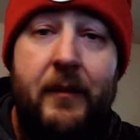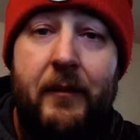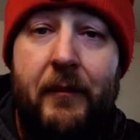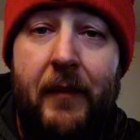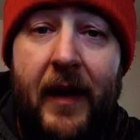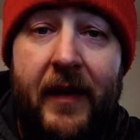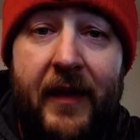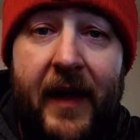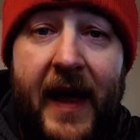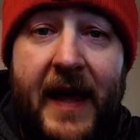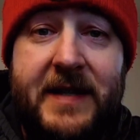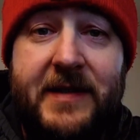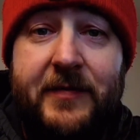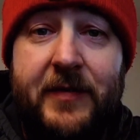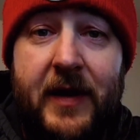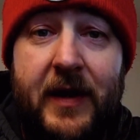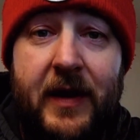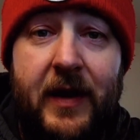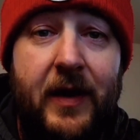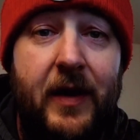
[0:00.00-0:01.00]
my last
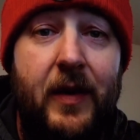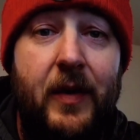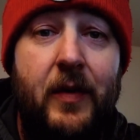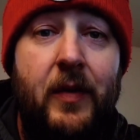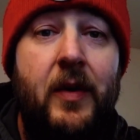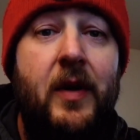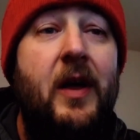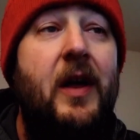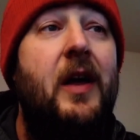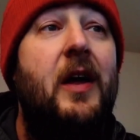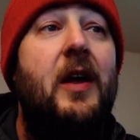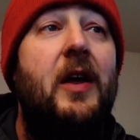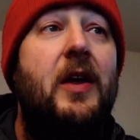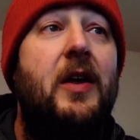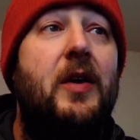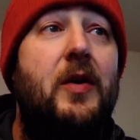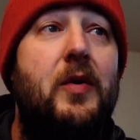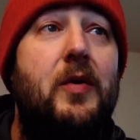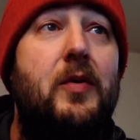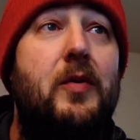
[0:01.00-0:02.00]
video,
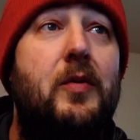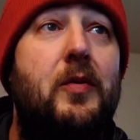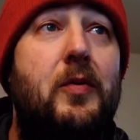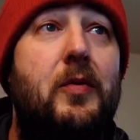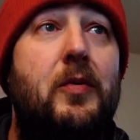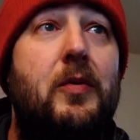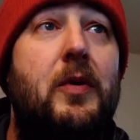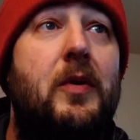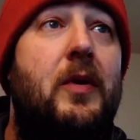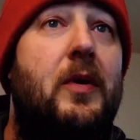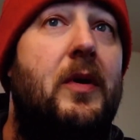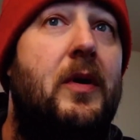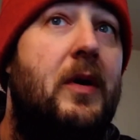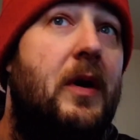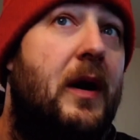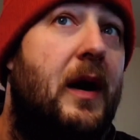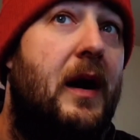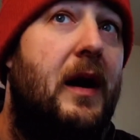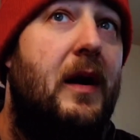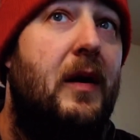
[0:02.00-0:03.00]
you
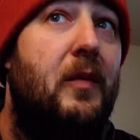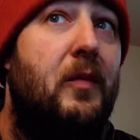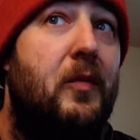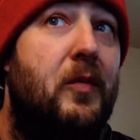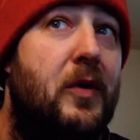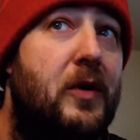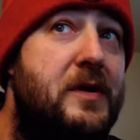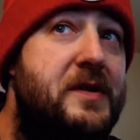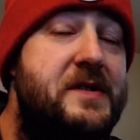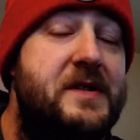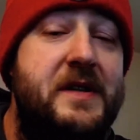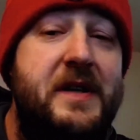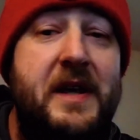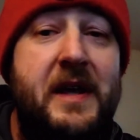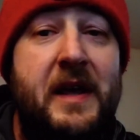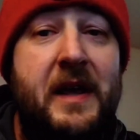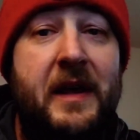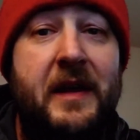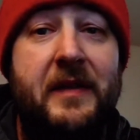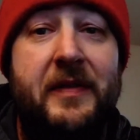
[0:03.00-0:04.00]
were
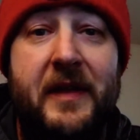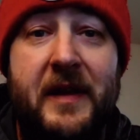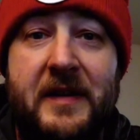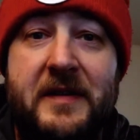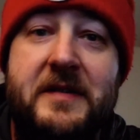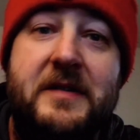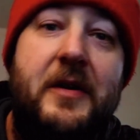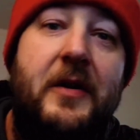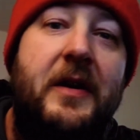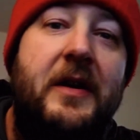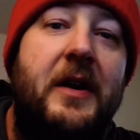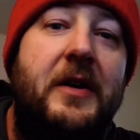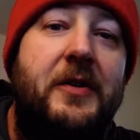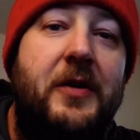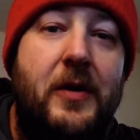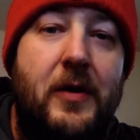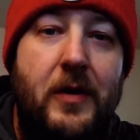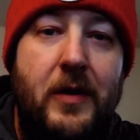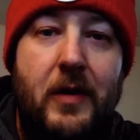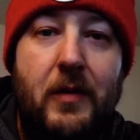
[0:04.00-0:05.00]
seeing things starting to
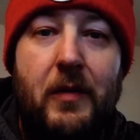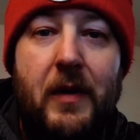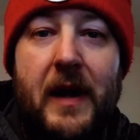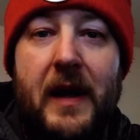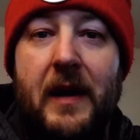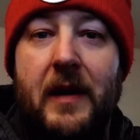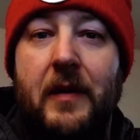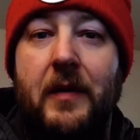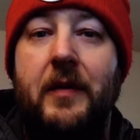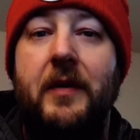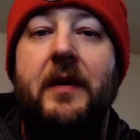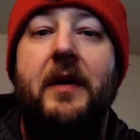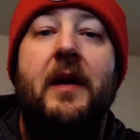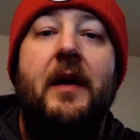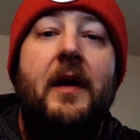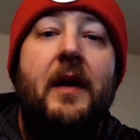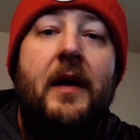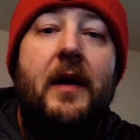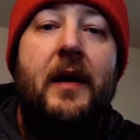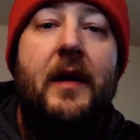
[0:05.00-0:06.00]
turn around.
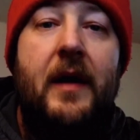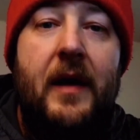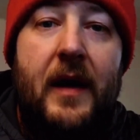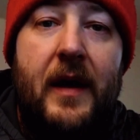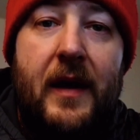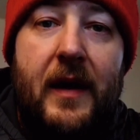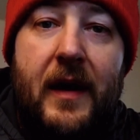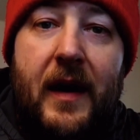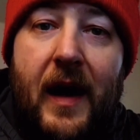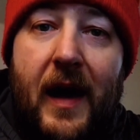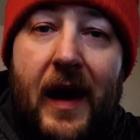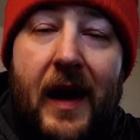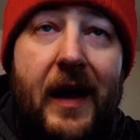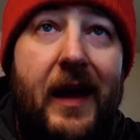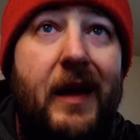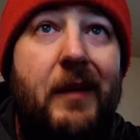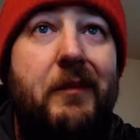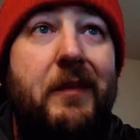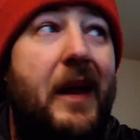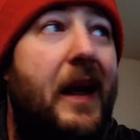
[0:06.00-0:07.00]

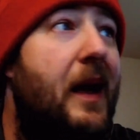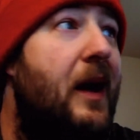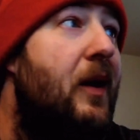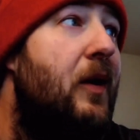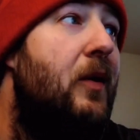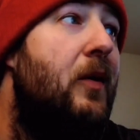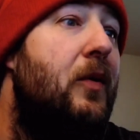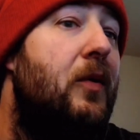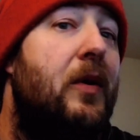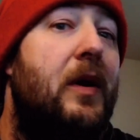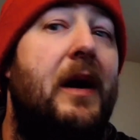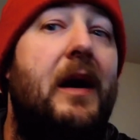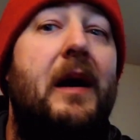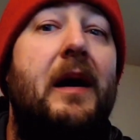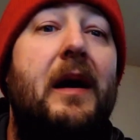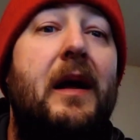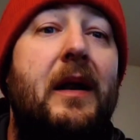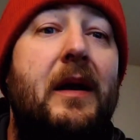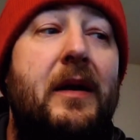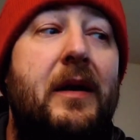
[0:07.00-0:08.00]
I am now
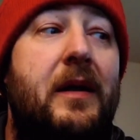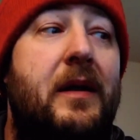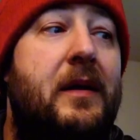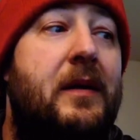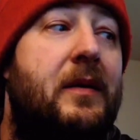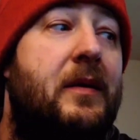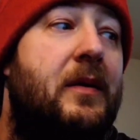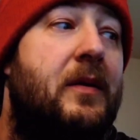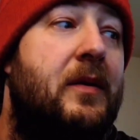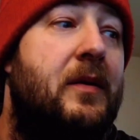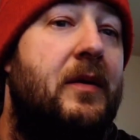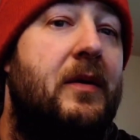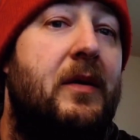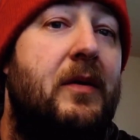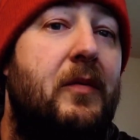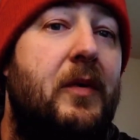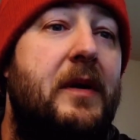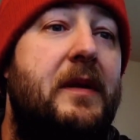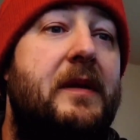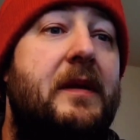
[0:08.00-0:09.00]
on,
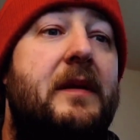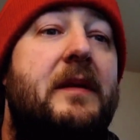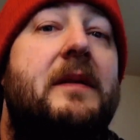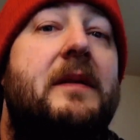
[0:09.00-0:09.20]
what